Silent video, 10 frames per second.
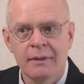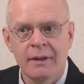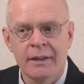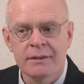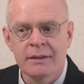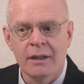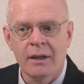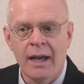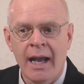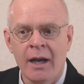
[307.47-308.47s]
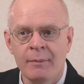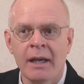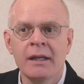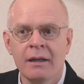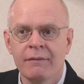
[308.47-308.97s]
as to how
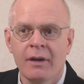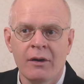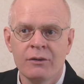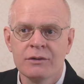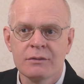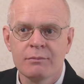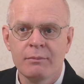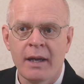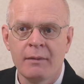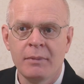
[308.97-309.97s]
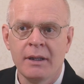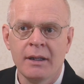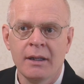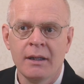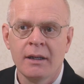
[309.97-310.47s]
many of those may
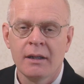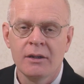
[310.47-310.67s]
be